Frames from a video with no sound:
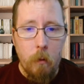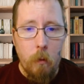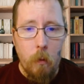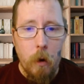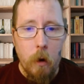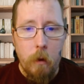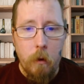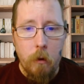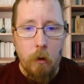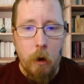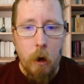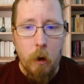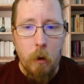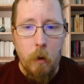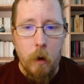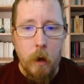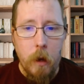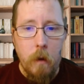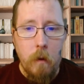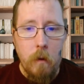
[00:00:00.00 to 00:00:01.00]
where the
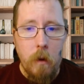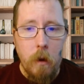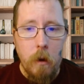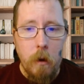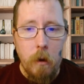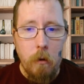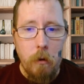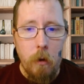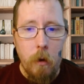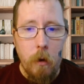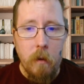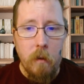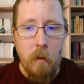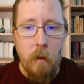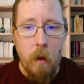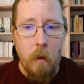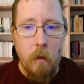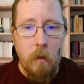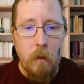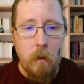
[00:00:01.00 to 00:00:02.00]
Tonkawa continue to
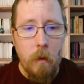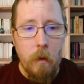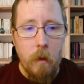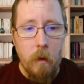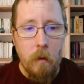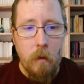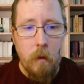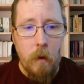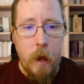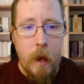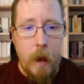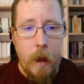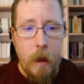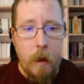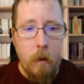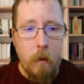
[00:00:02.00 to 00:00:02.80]
exist to this day.